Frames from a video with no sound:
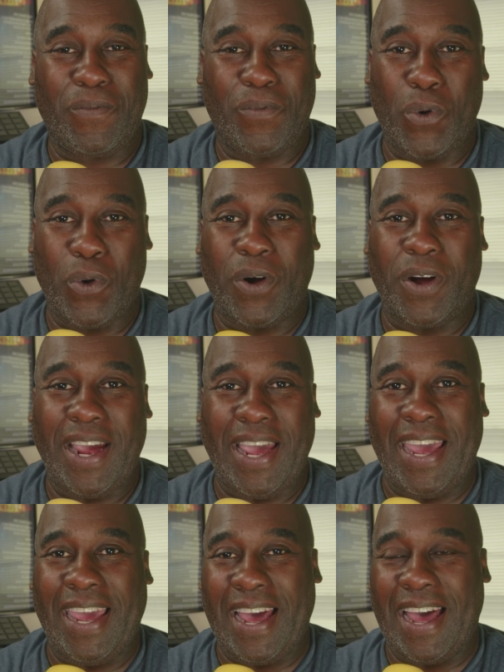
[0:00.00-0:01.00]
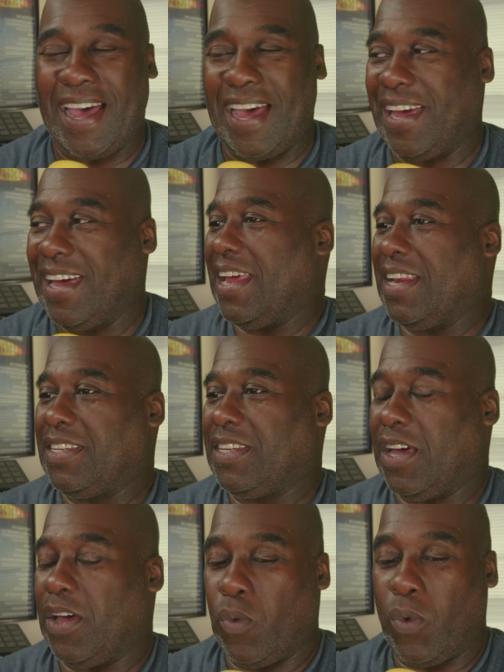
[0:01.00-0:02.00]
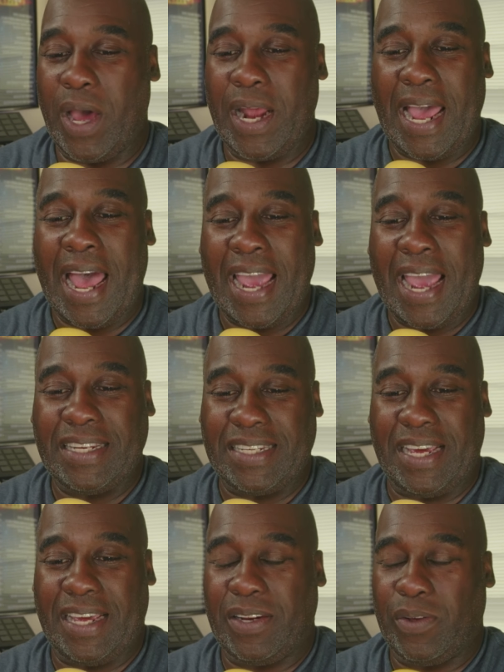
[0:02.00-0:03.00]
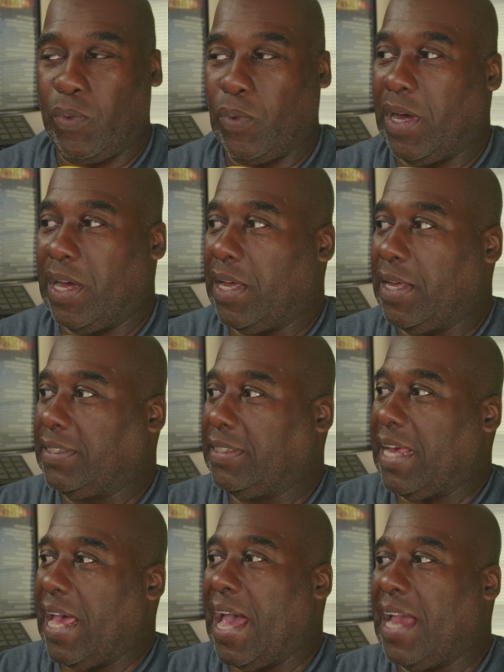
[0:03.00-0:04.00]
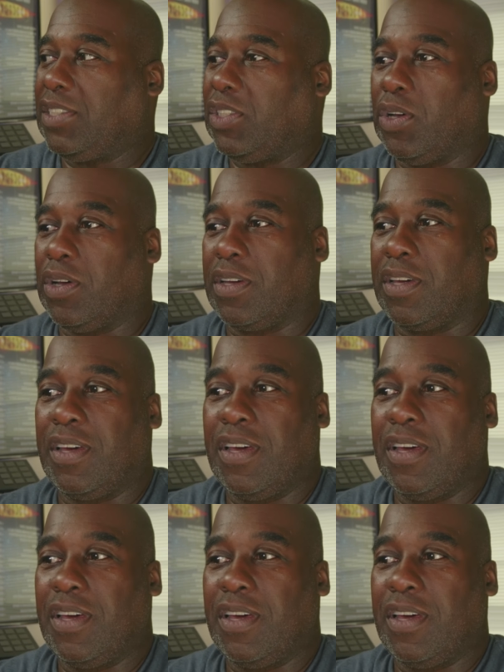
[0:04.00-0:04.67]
for AI. And what I did was I took